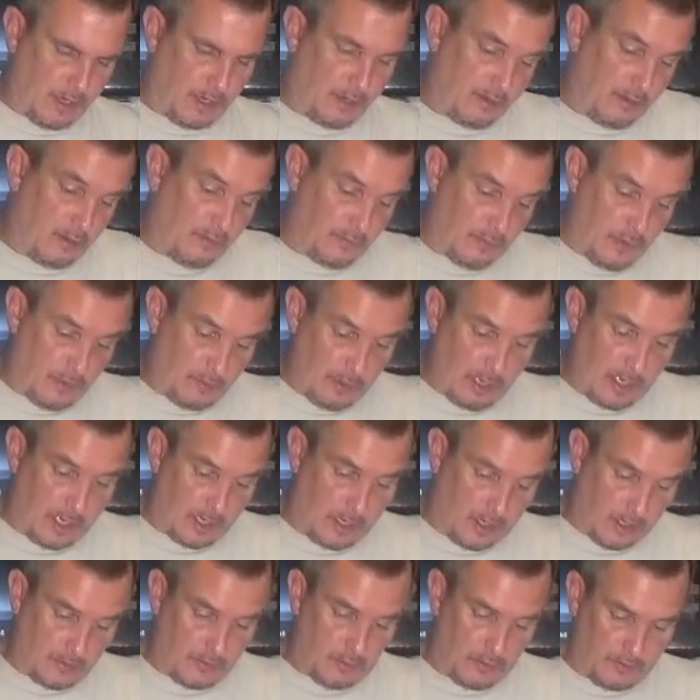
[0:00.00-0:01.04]
I don't know if they make
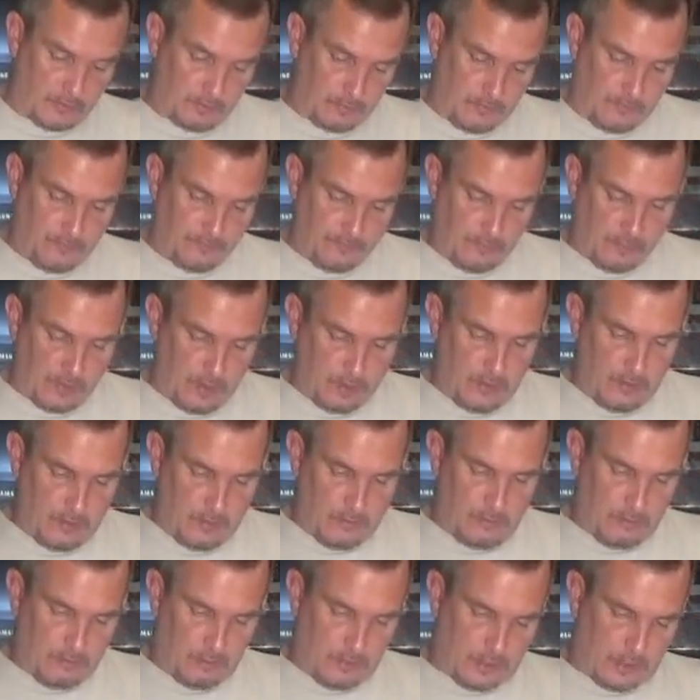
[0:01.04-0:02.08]
another one,
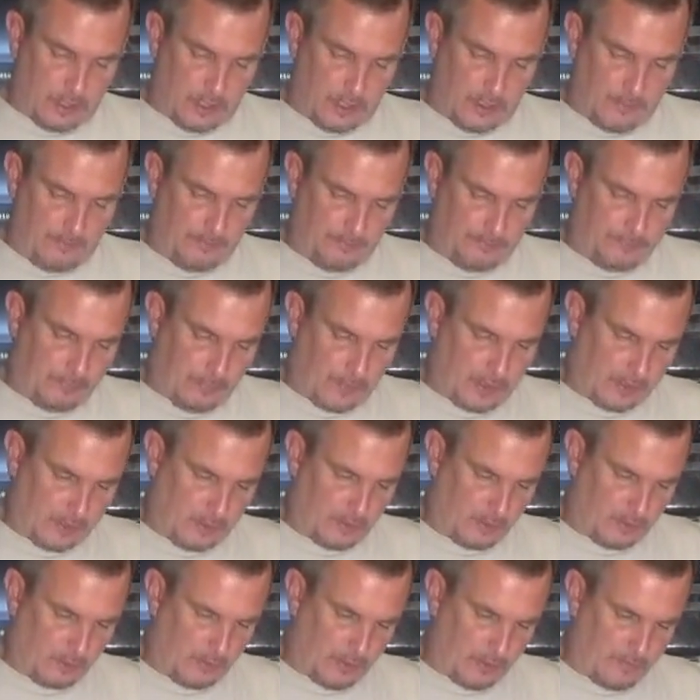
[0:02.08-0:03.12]
but it's the
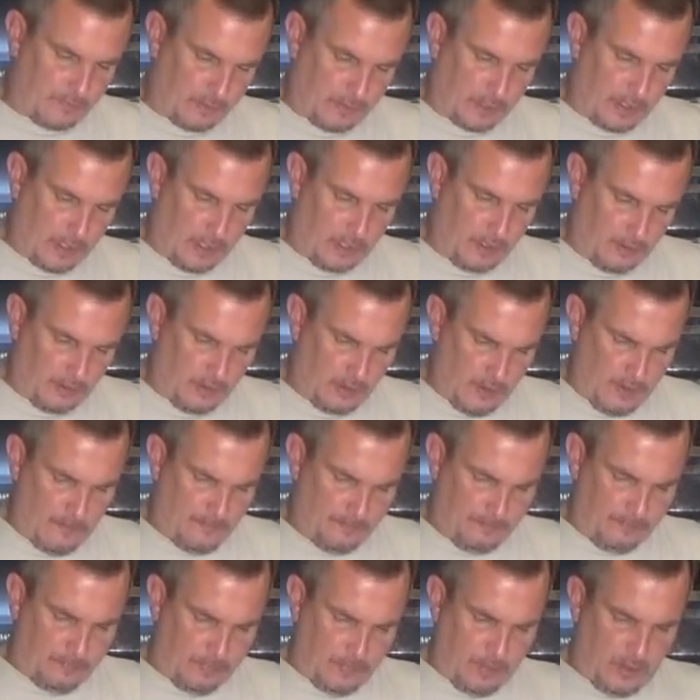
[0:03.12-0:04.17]
only one I've seen.
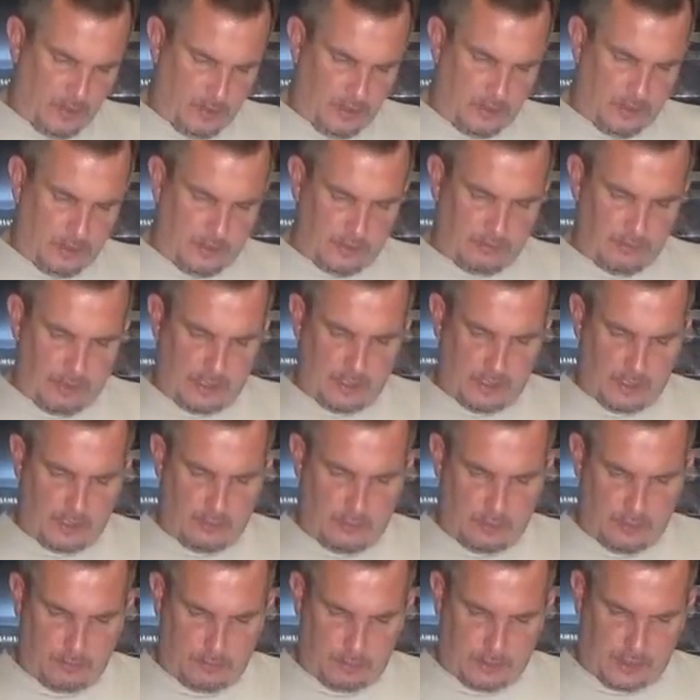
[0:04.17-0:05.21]
You just basically
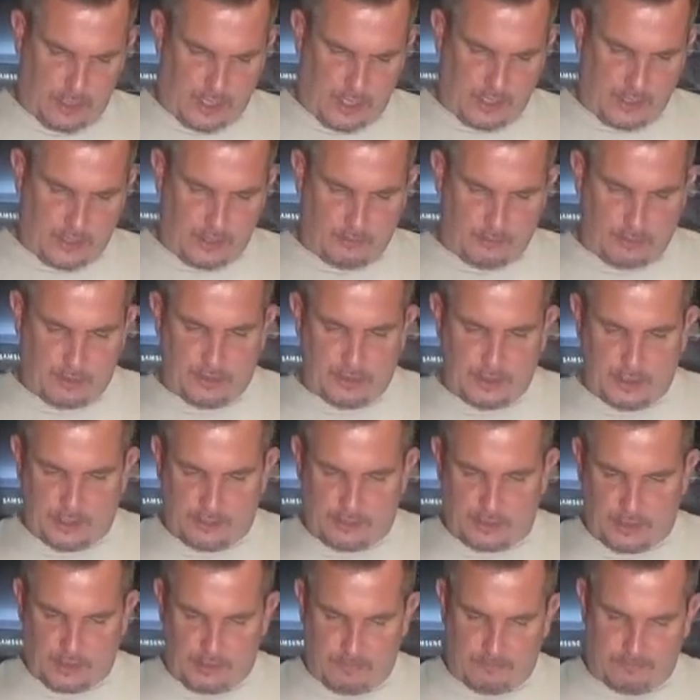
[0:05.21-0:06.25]
want to put that in there pretty
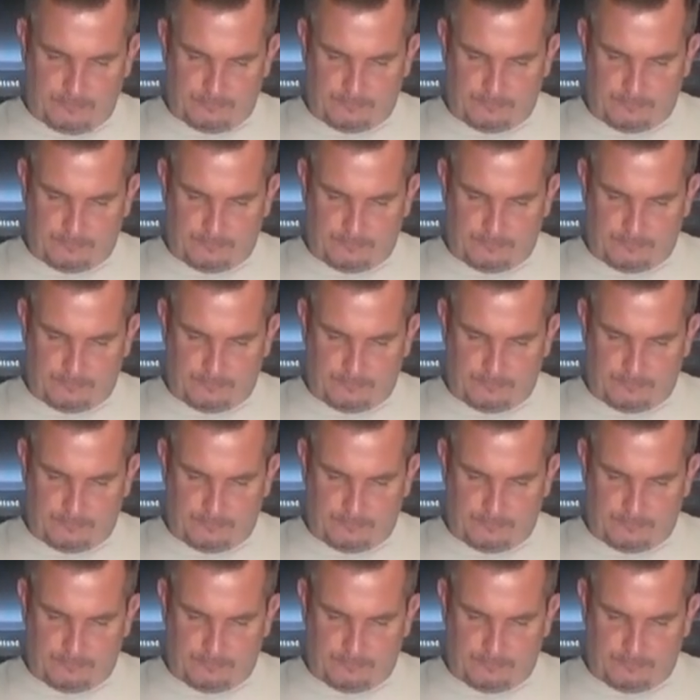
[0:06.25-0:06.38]
generous.